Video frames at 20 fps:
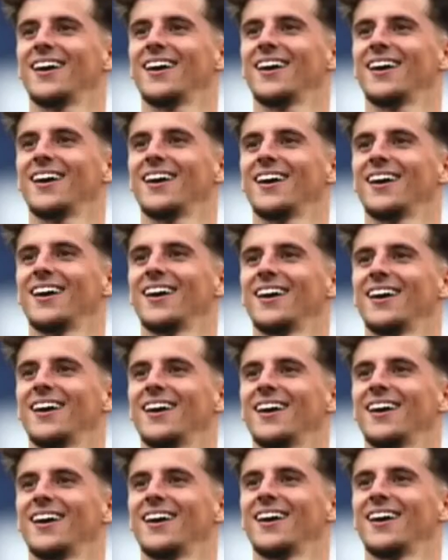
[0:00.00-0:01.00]

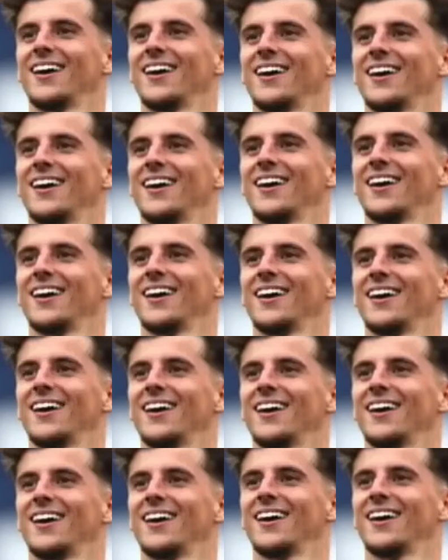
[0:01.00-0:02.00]

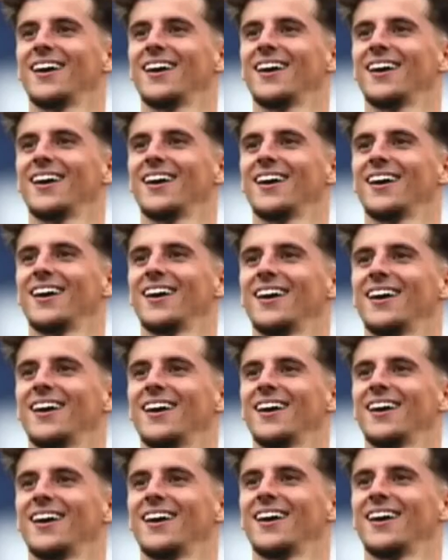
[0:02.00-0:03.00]

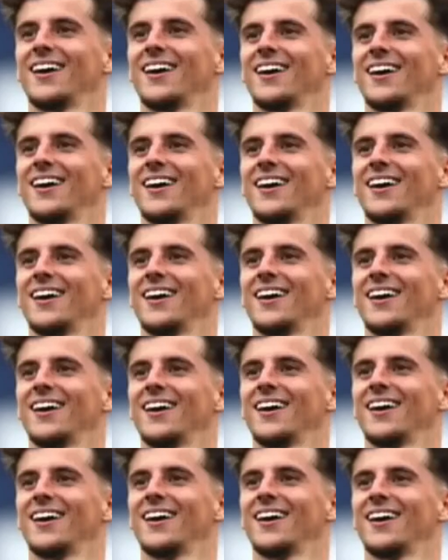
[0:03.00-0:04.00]

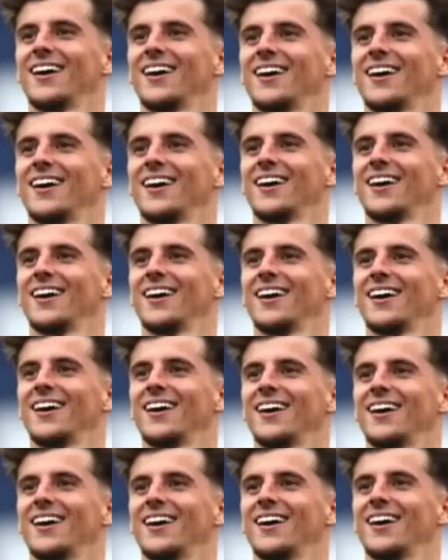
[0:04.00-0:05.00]

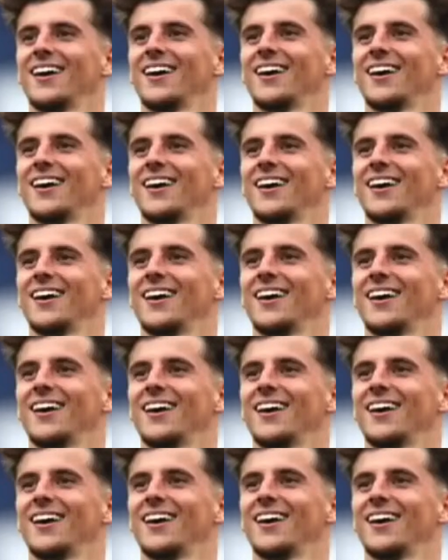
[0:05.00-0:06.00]

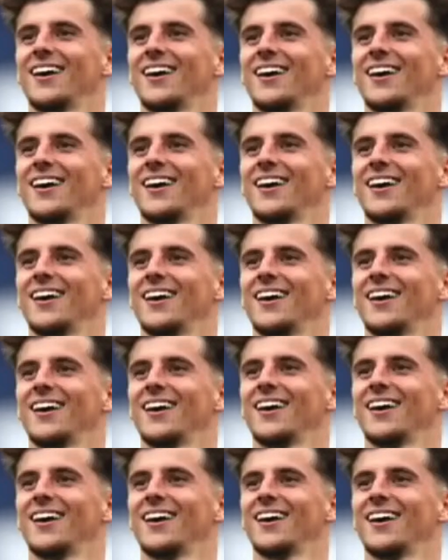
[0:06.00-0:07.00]

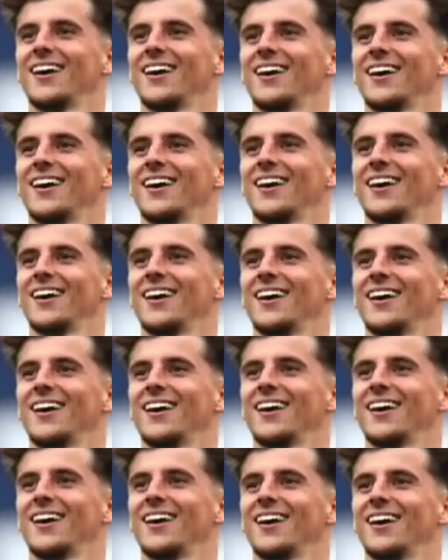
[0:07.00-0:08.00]
(silent)